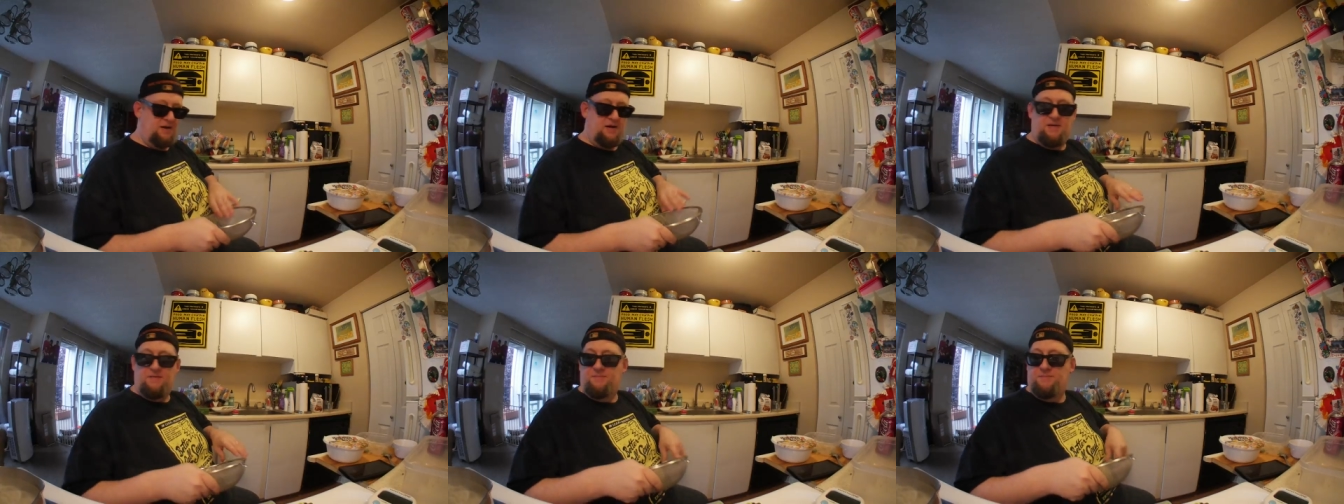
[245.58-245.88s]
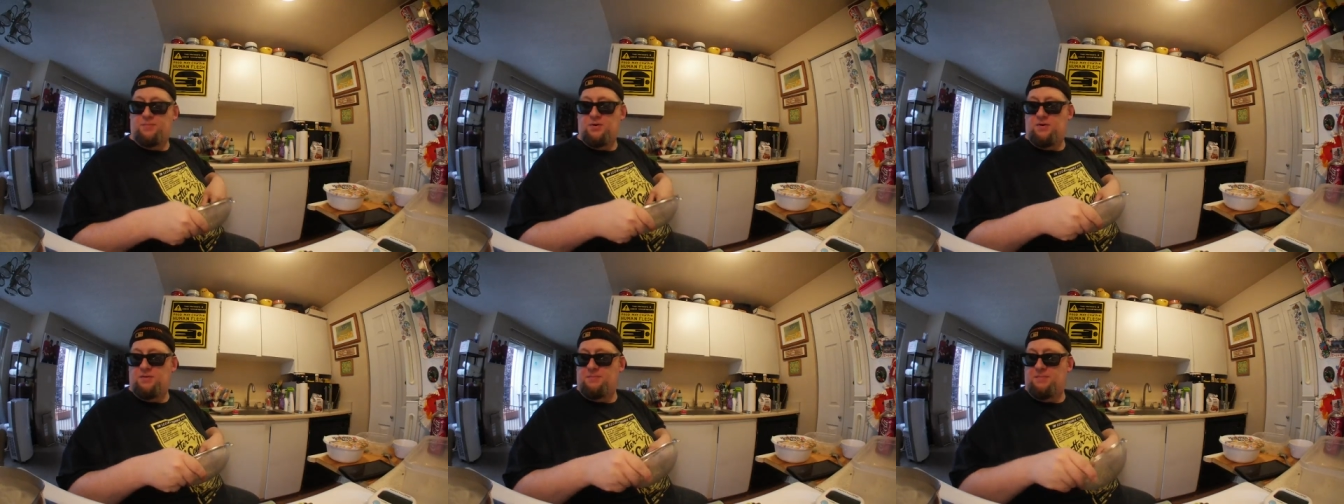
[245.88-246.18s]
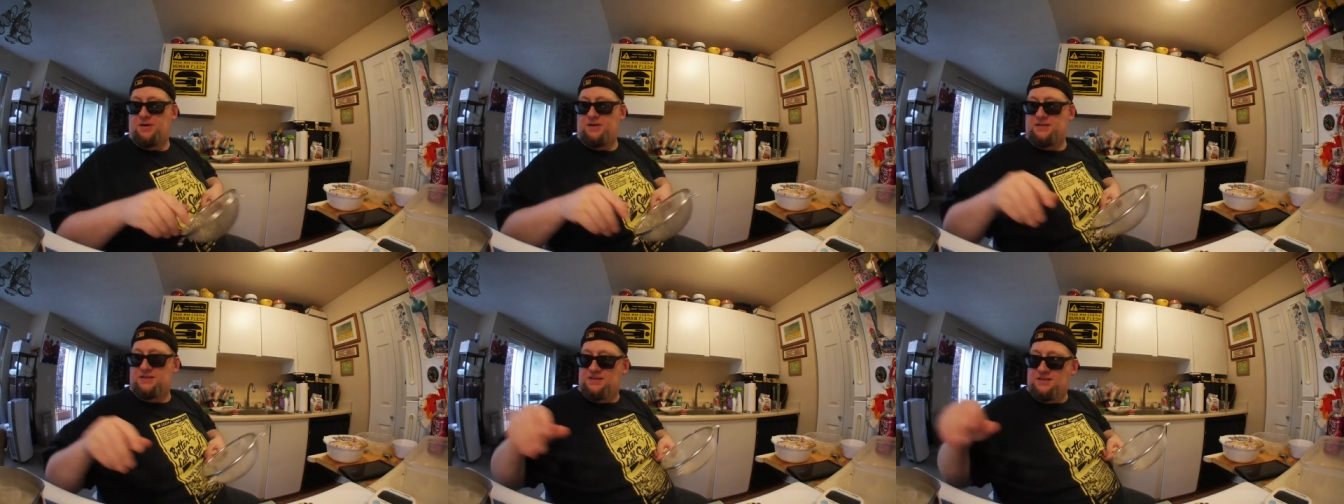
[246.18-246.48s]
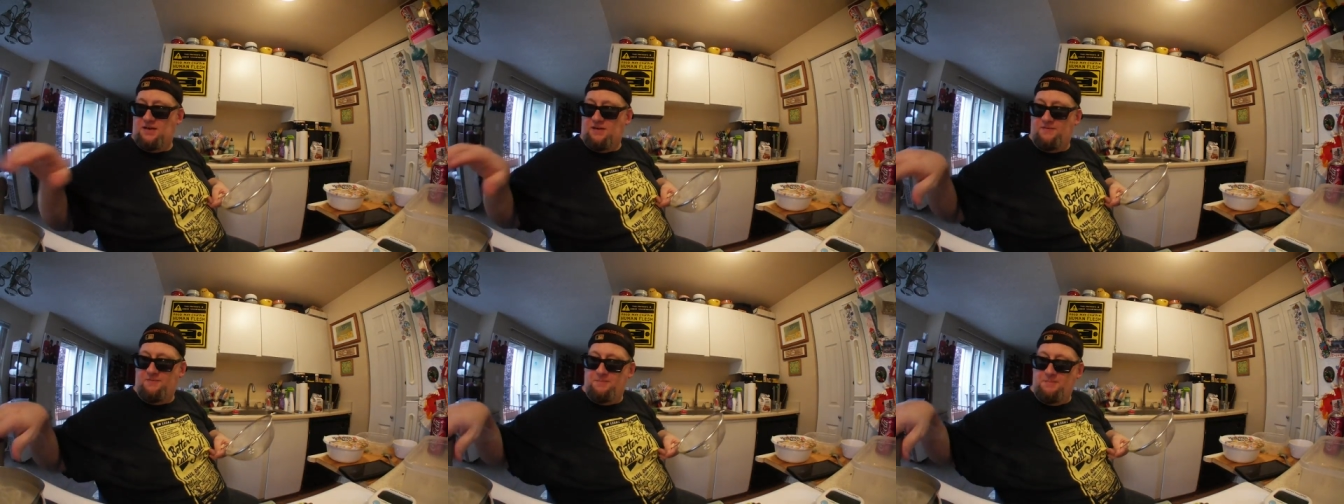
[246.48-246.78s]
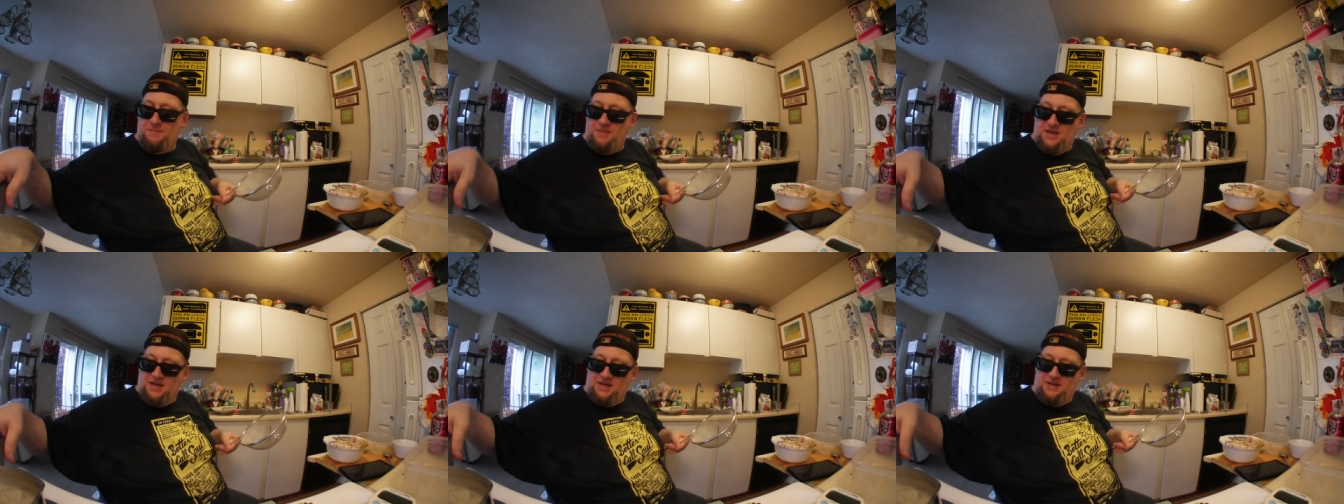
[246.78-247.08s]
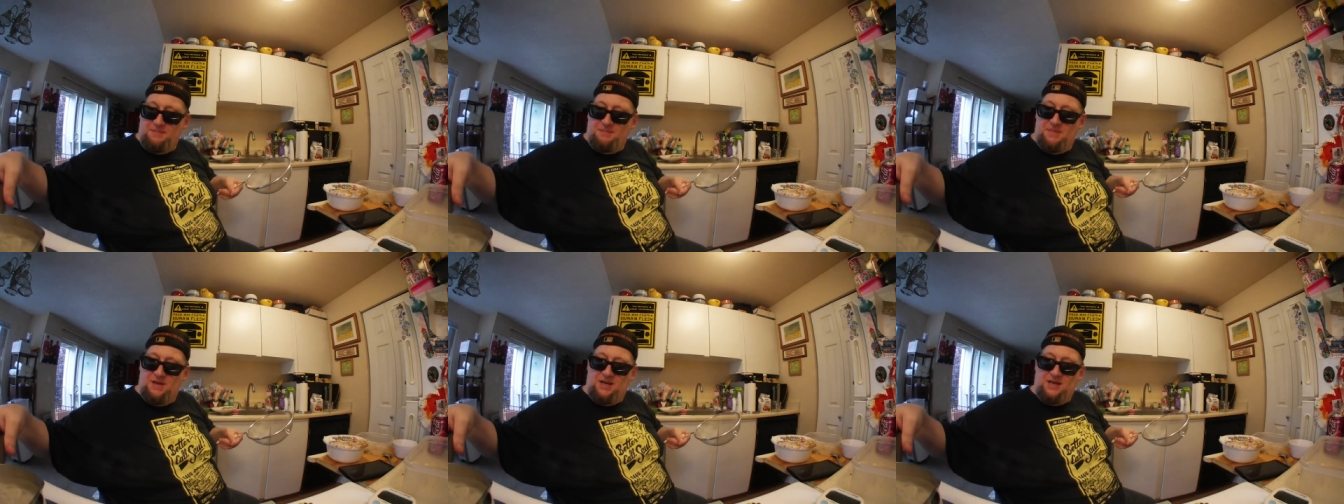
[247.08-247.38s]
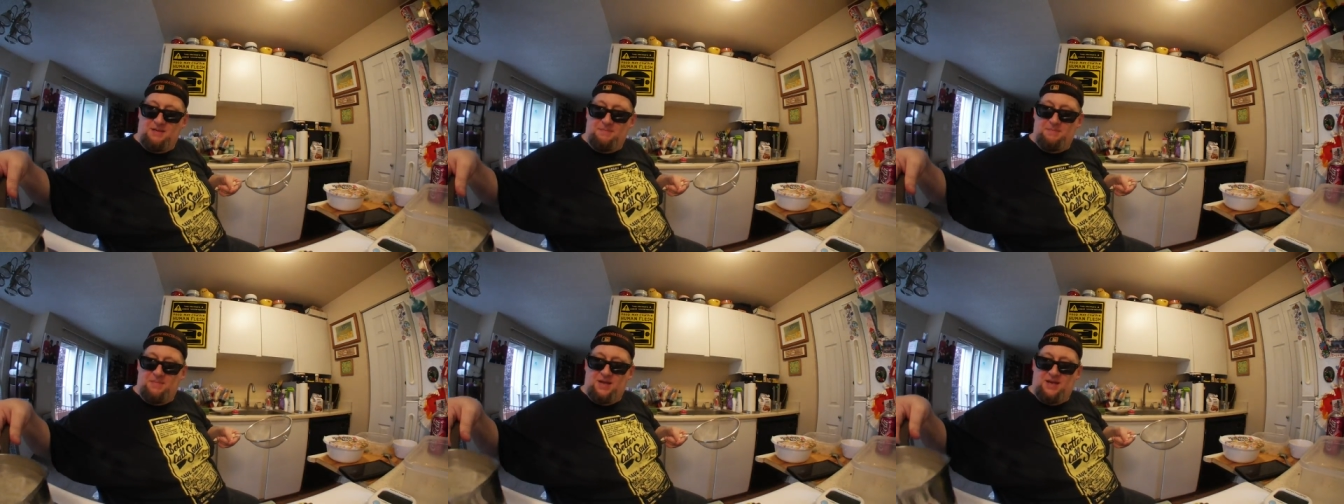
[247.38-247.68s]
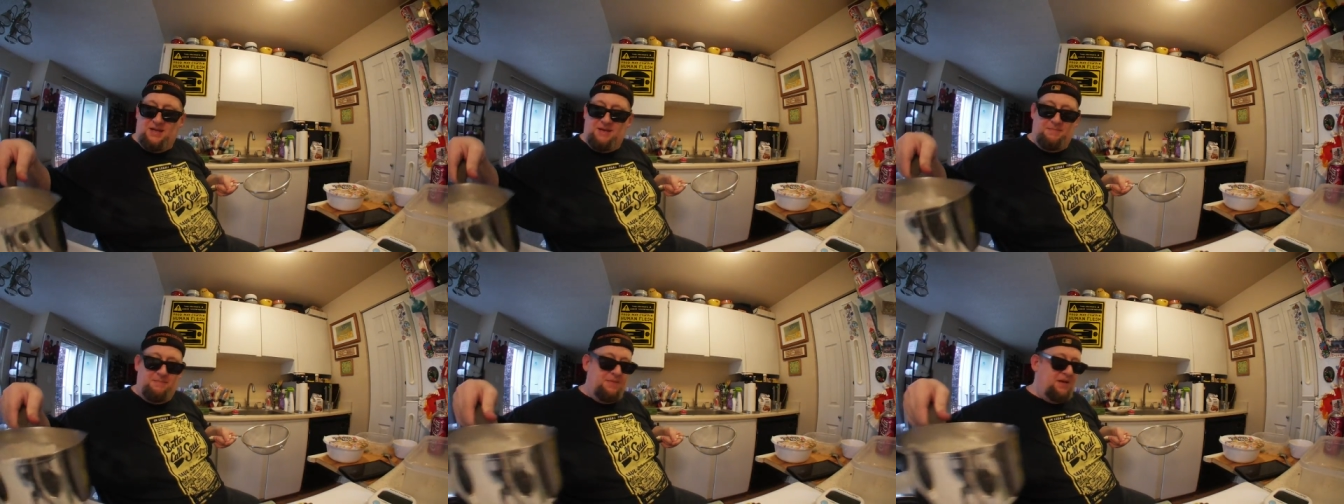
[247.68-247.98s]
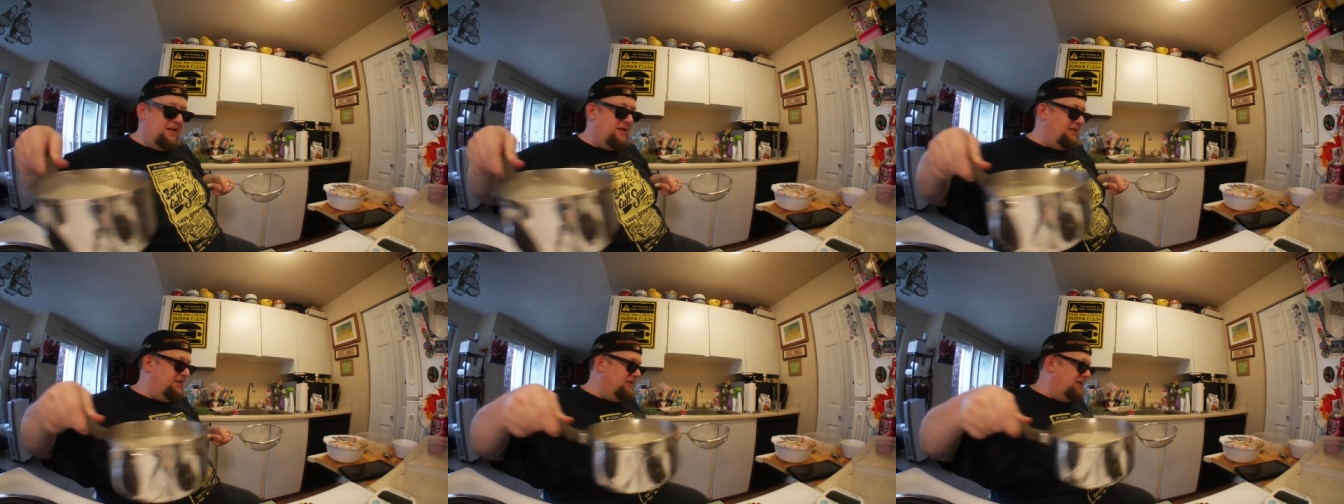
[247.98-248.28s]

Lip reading: I've burnt myself many, many, many, many